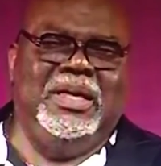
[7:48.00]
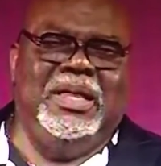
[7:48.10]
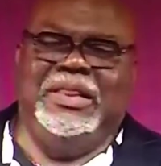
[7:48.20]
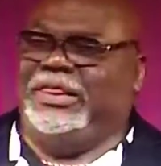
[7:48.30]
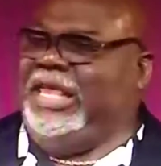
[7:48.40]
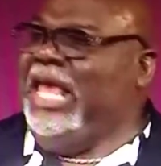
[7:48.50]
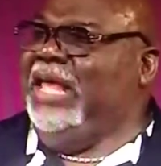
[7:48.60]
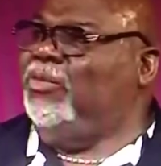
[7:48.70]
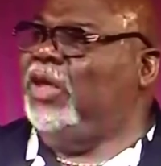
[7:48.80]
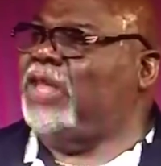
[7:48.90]

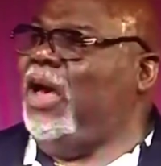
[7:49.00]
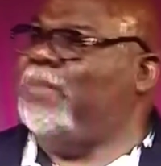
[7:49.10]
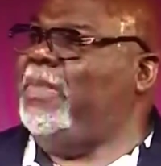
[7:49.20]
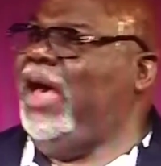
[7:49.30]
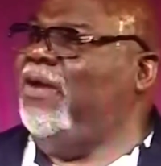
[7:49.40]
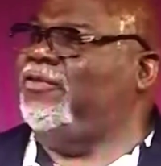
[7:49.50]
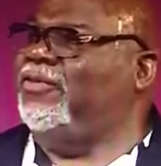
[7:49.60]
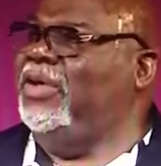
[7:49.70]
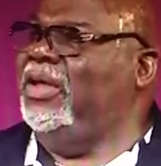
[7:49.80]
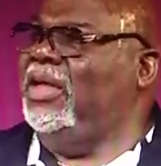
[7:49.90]
Then was our
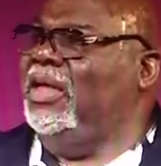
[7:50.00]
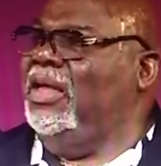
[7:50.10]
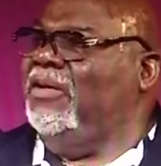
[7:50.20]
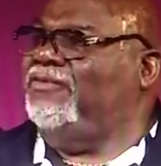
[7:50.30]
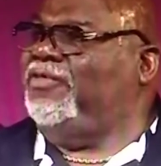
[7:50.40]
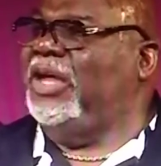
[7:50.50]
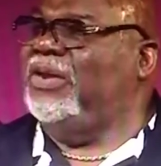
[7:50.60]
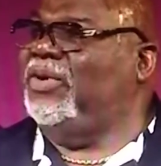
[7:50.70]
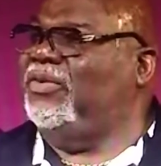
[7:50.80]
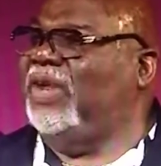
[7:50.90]
mouth
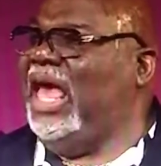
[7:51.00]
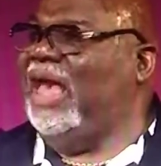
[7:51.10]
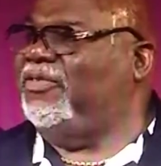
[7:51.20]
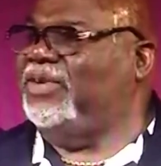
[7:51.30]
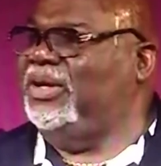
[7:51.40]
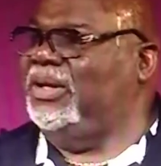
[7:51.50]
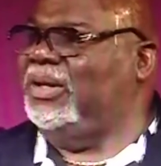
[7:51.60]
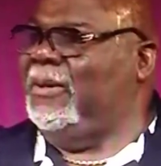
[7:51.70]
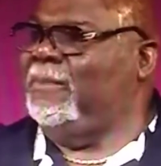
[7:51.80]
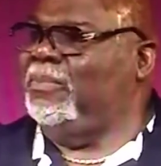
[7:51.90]
filled with laughter
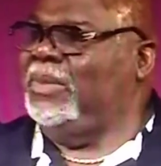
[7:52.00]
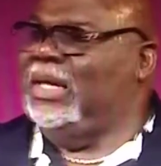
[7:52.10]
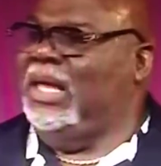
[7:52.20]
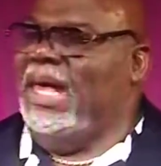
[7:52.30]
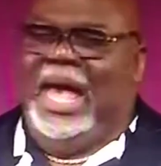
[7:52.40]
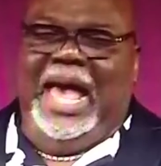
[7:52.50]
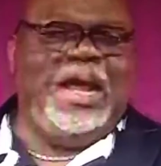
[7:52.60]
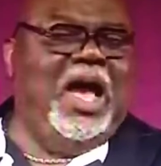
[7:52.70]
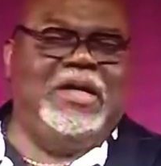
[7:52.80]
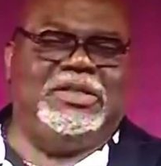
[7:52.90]
and
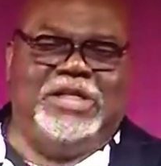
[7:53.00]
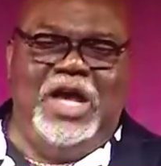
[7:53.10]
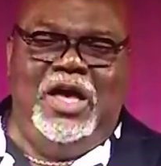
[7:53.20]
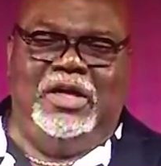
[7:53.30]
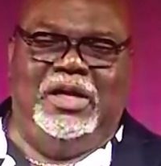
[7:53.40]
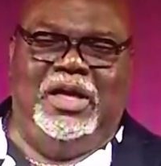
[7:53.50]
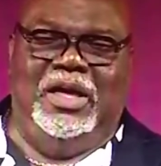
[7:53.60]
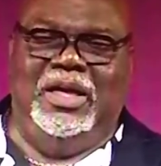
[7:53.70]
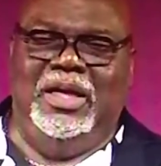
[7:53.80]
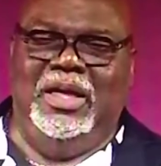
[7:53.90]
our tongue
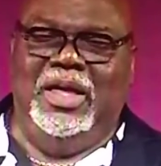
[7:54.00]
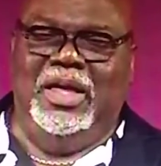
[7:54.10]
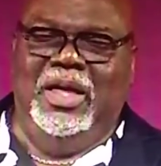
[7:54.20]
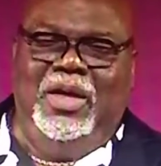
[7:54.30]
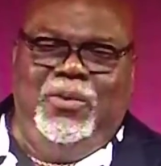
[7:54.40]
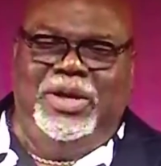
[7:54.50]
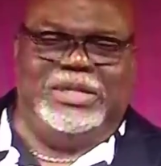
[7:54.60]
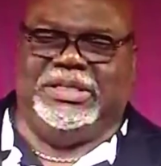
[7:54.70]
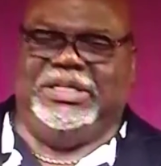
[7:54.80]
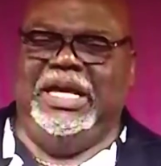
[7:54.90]

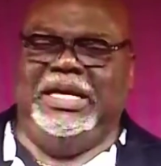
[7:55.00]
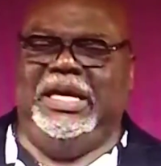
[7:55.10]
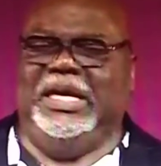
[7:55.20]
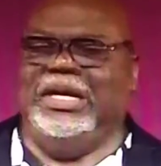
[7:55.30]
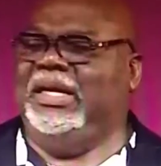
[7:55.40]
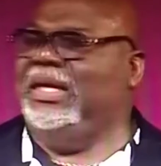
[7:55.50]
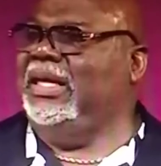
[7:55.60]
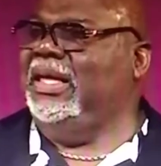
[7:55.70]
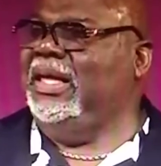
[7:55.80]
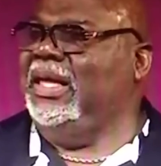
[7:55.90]
was singing.
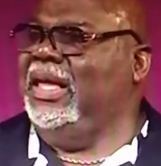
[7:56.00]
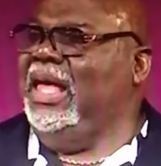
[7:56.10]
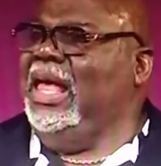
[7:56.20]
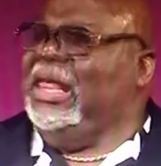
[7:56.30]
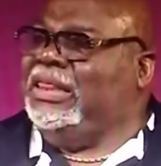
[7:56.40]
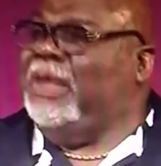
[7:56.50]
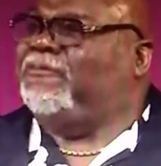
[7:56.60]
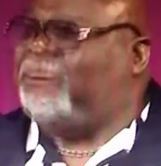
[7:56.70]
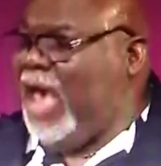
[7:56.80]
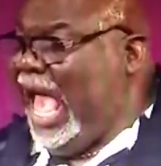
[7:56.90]
The
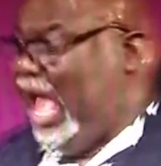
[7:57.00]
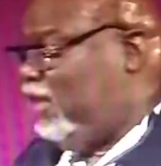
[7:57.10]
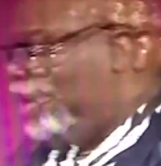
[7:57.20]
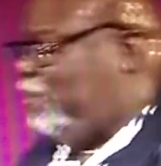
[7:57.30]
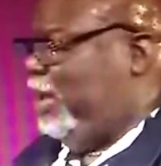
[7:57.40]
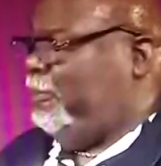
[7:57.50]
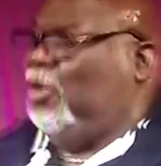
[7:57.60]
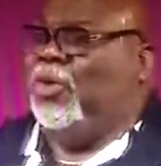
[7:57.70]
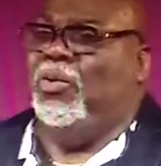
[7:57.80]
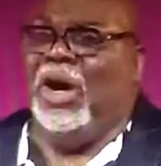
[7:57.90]
very
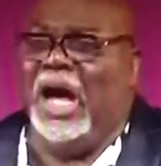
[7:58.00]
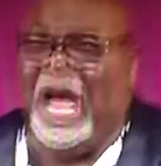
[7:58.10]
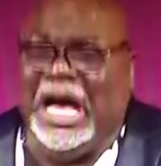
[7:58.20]
people who were